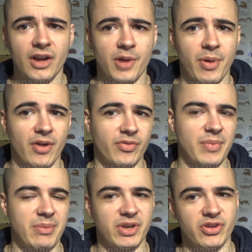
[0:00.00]
apart from
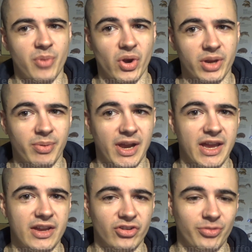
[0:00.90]
maybe pneumonic
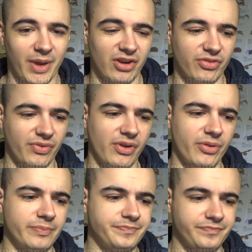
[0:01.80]
plague and Spanish
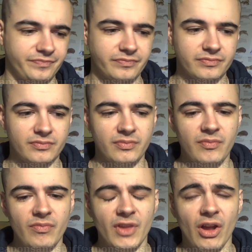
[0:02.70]
flu,
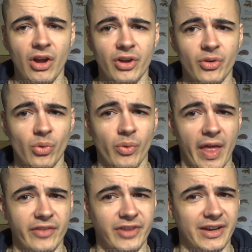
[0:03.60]
aren't all
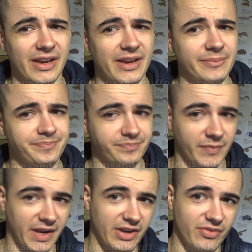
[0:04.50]
that deadly,
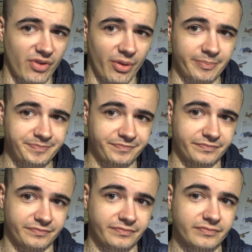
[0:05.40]
but then you've got,
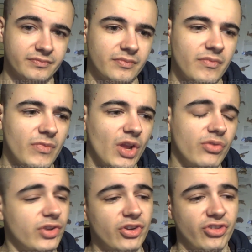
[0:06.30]

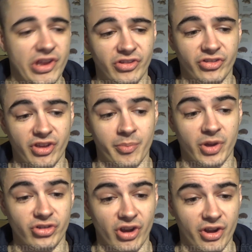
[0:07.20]
obviously, diseases that are
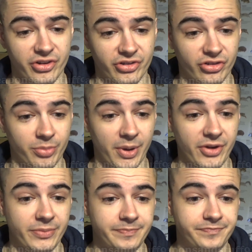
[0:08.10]
much harder to spread,